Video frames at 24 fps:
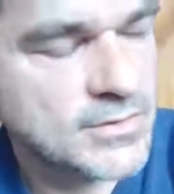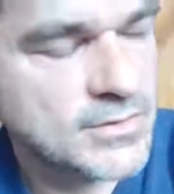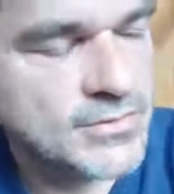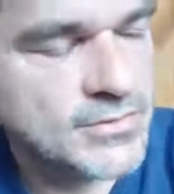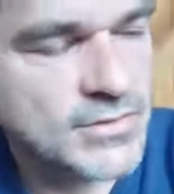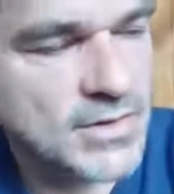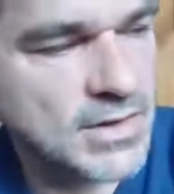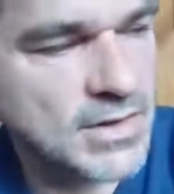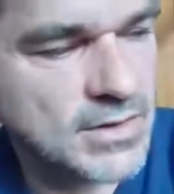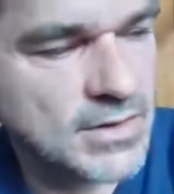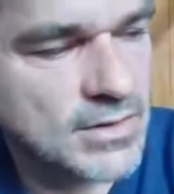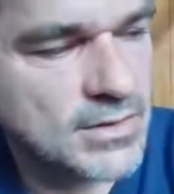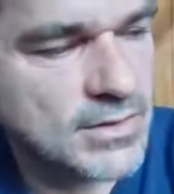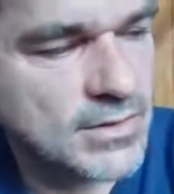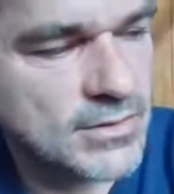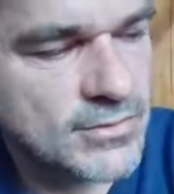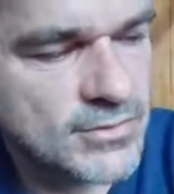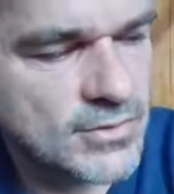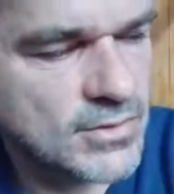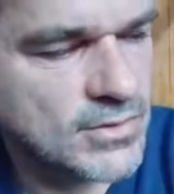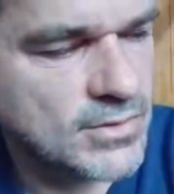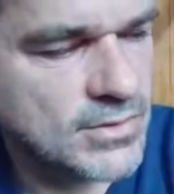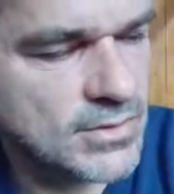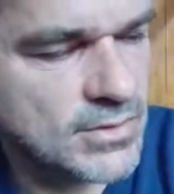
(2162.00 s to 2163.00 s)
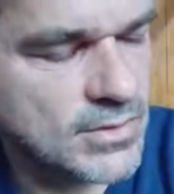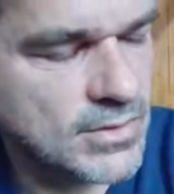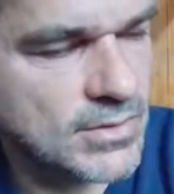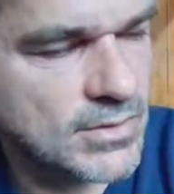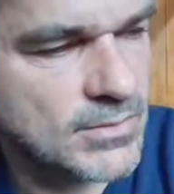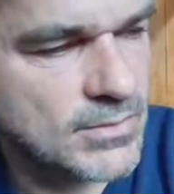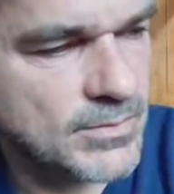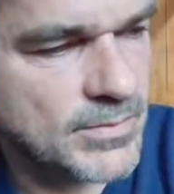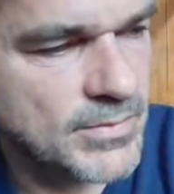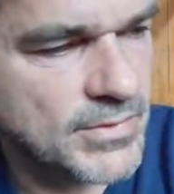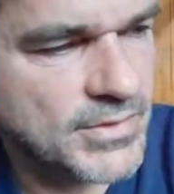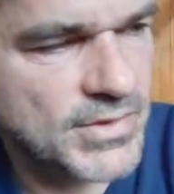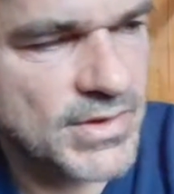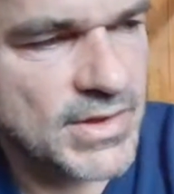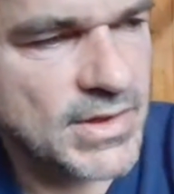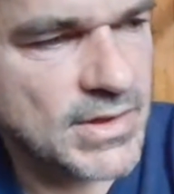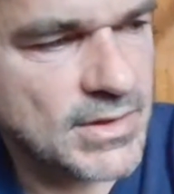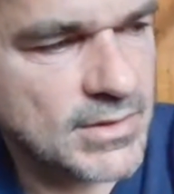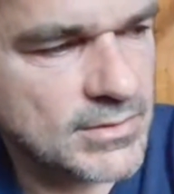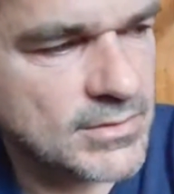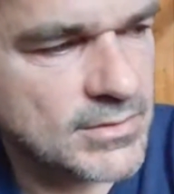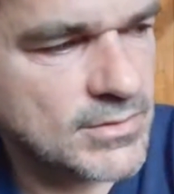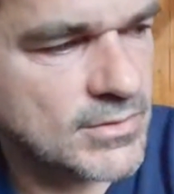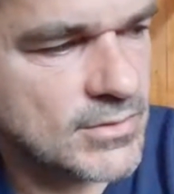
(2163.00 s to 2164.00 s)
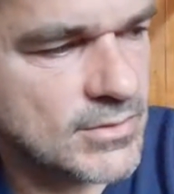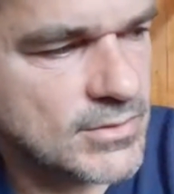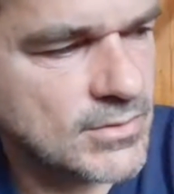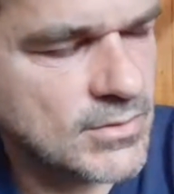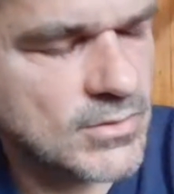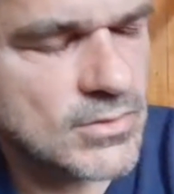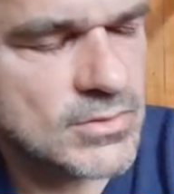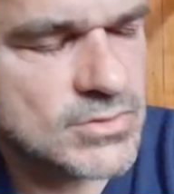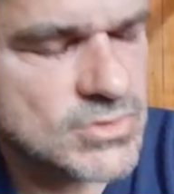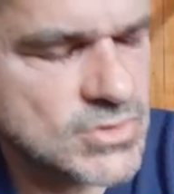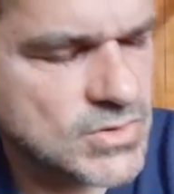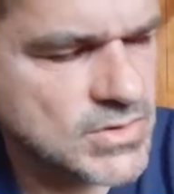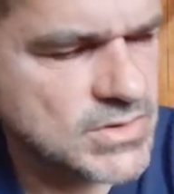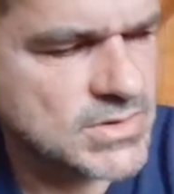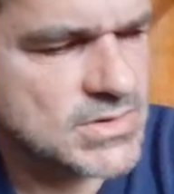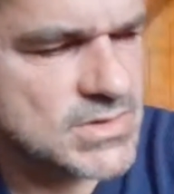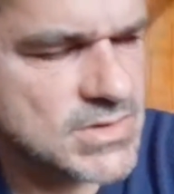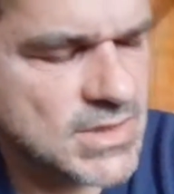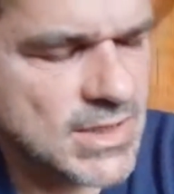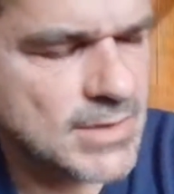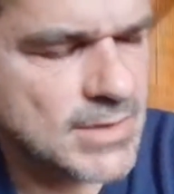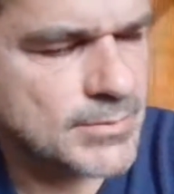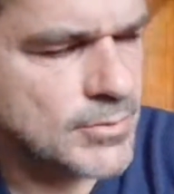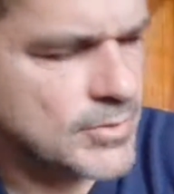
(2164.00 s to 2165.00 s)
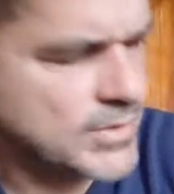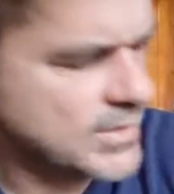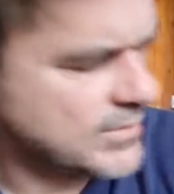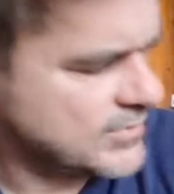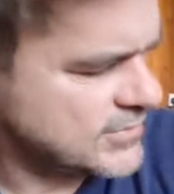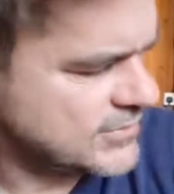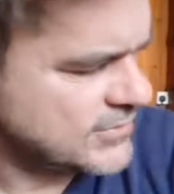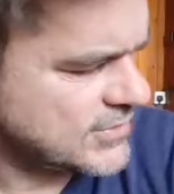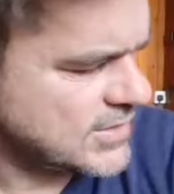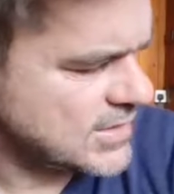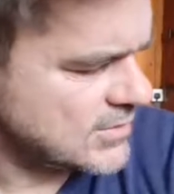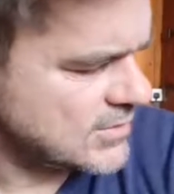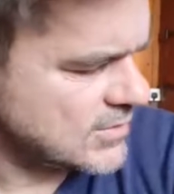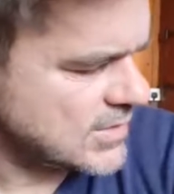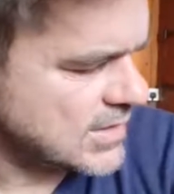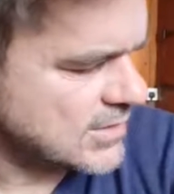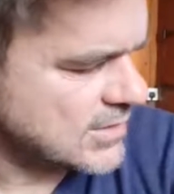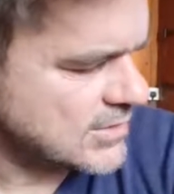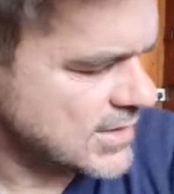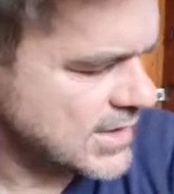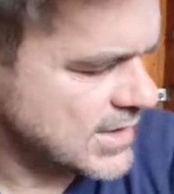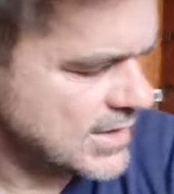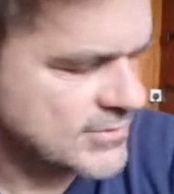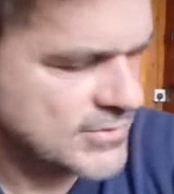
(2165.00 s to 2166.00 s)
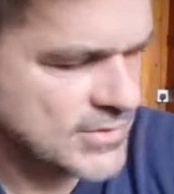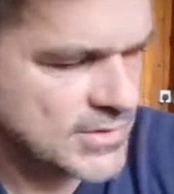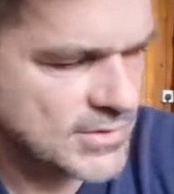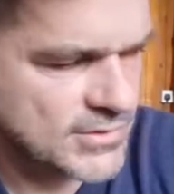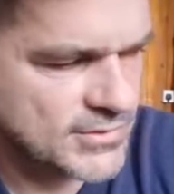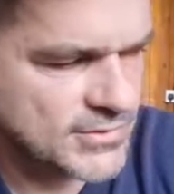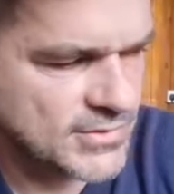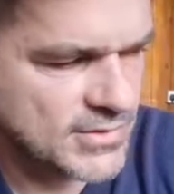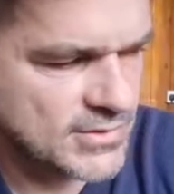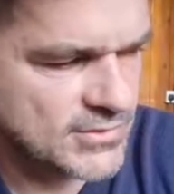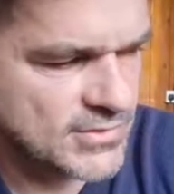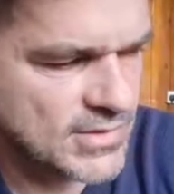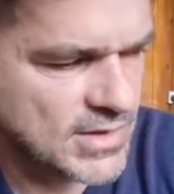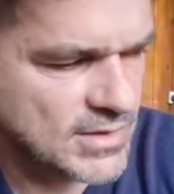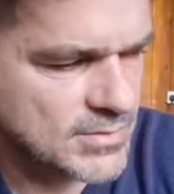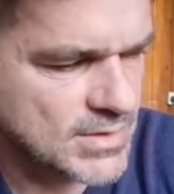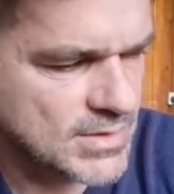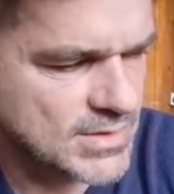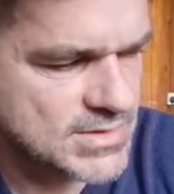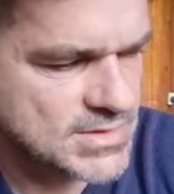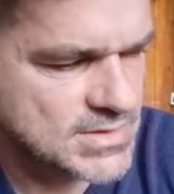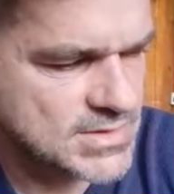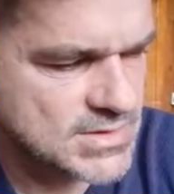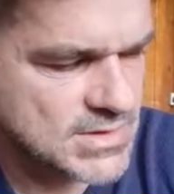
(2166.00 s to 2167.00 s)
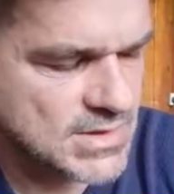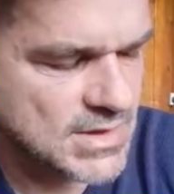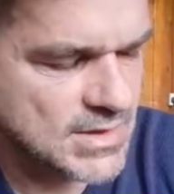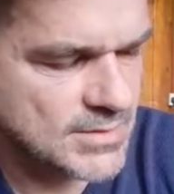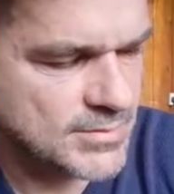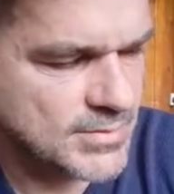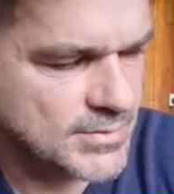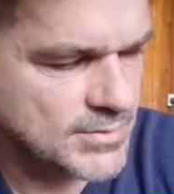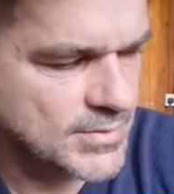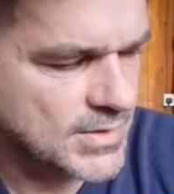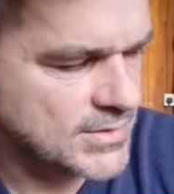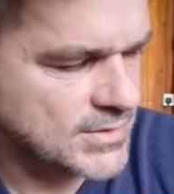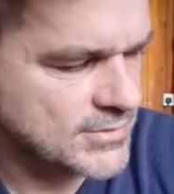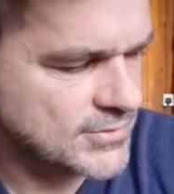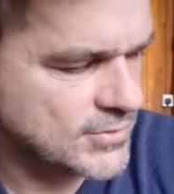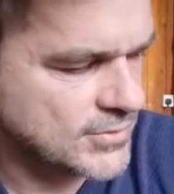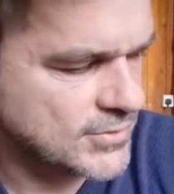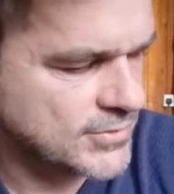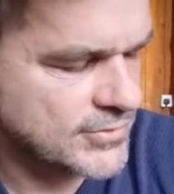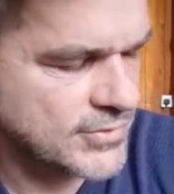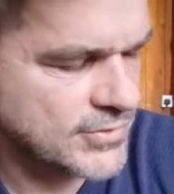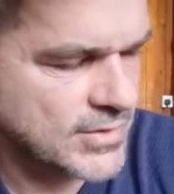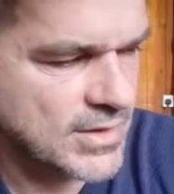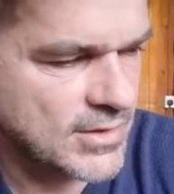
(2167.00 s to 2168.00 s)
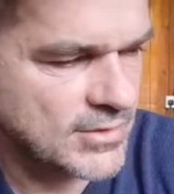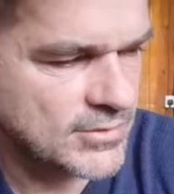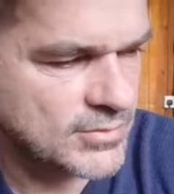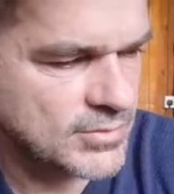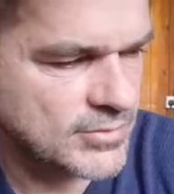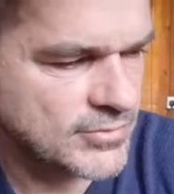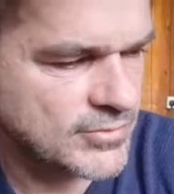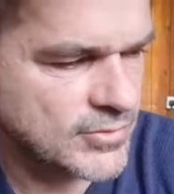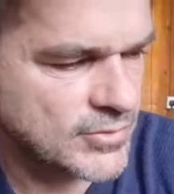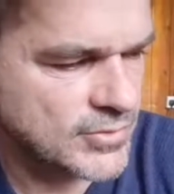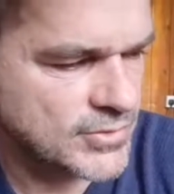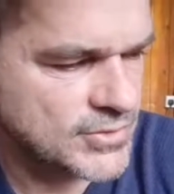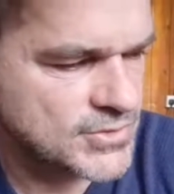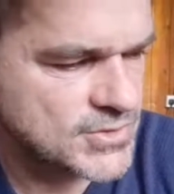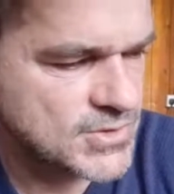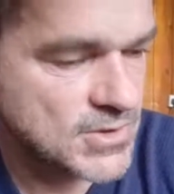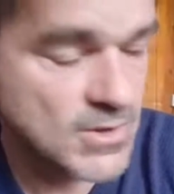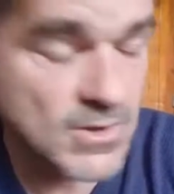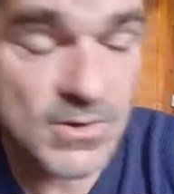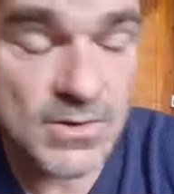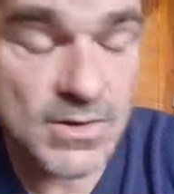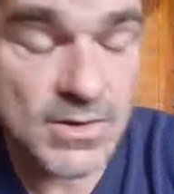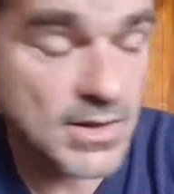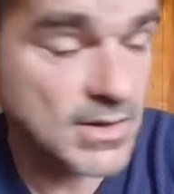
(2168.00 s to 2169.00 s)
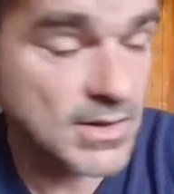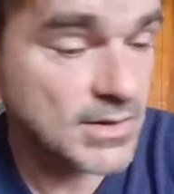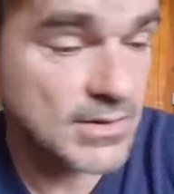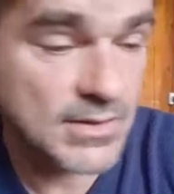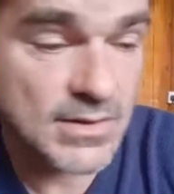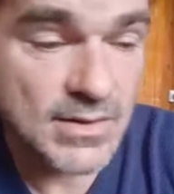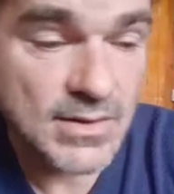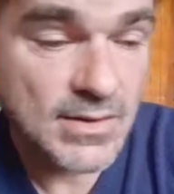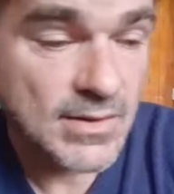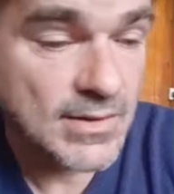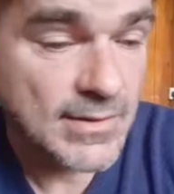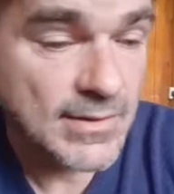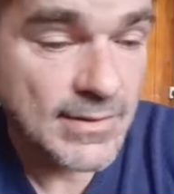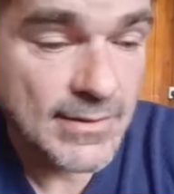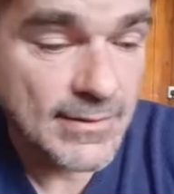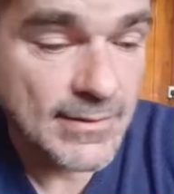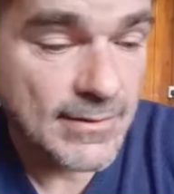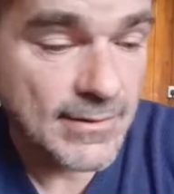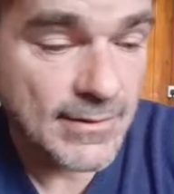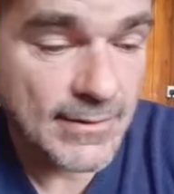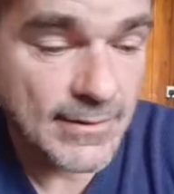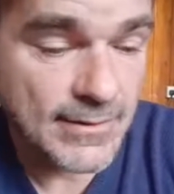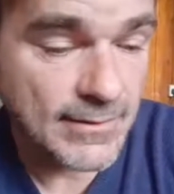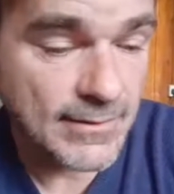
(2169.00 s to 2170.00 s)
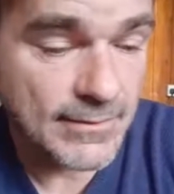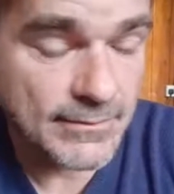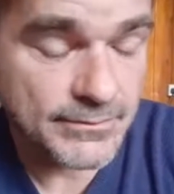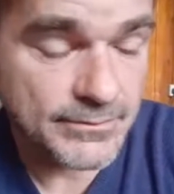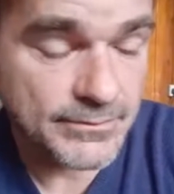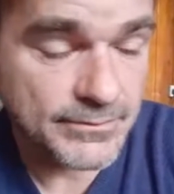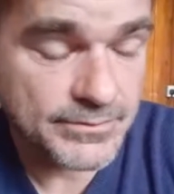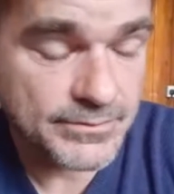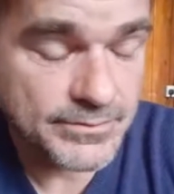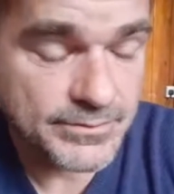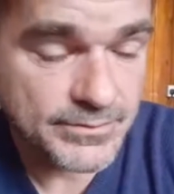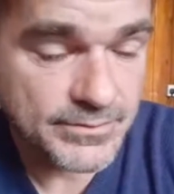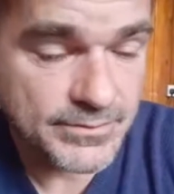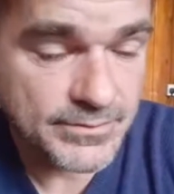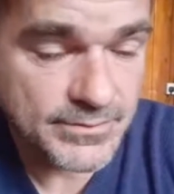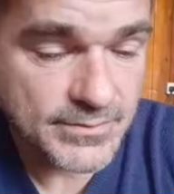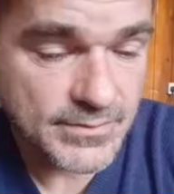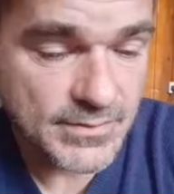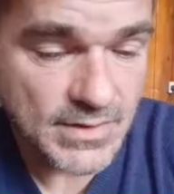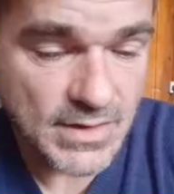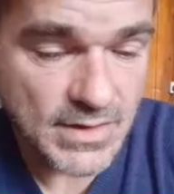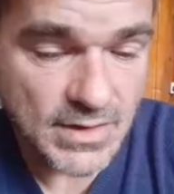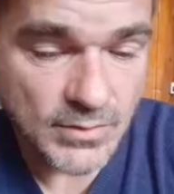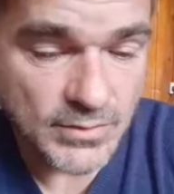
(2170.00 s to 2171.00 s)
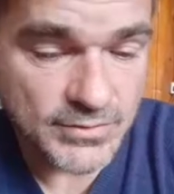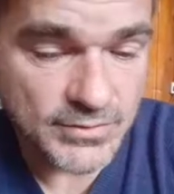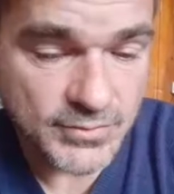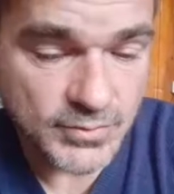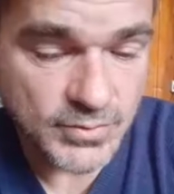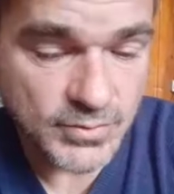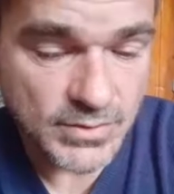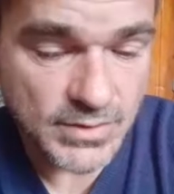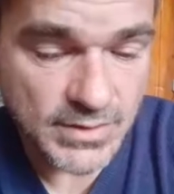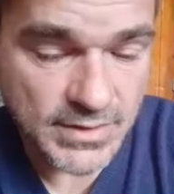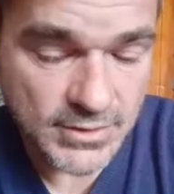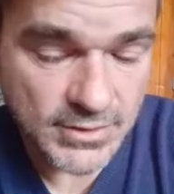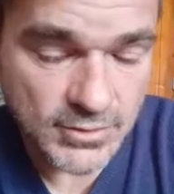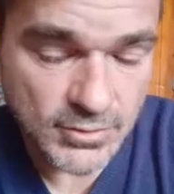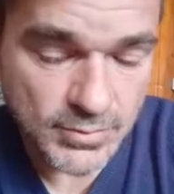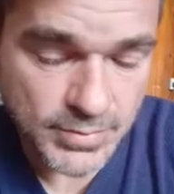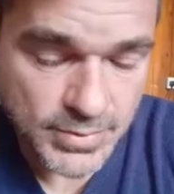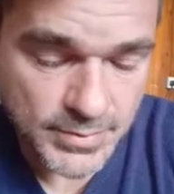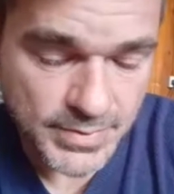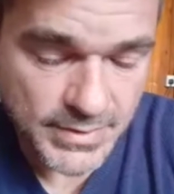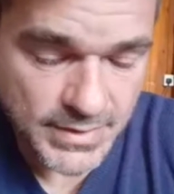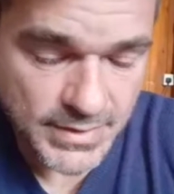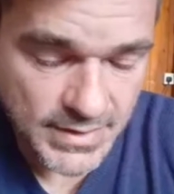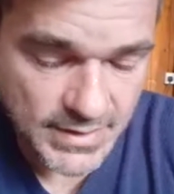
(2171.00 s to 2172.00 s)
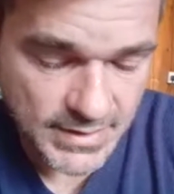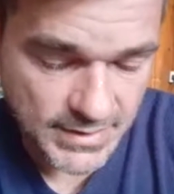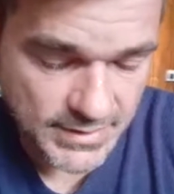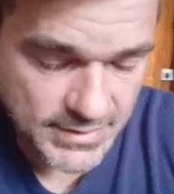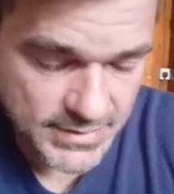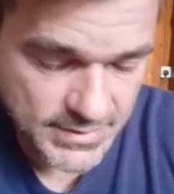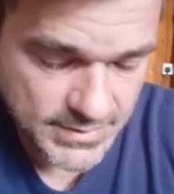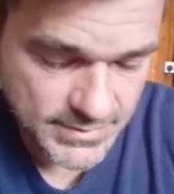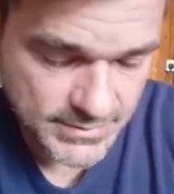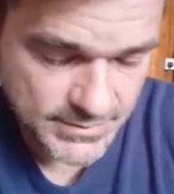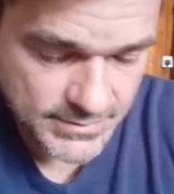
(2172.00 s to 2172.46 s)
send a certain thing to, or join Skype or whatever. So anyway, I got Andrea to sign me out to Skype about 2 or 3 hours before the show, and I was ill prepared,